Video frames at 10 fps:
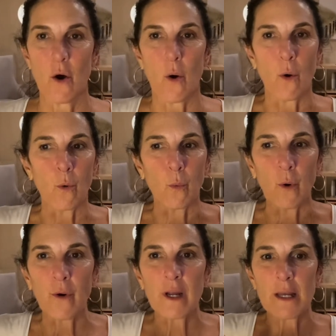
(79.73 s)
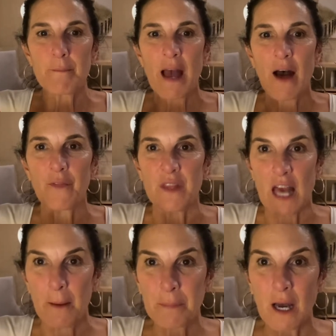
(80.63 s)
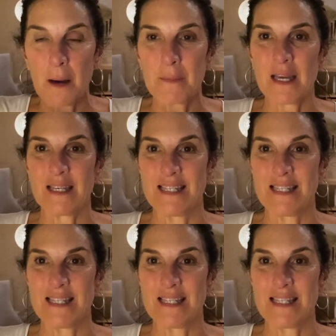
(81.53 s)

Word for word: or worrying about the upcoming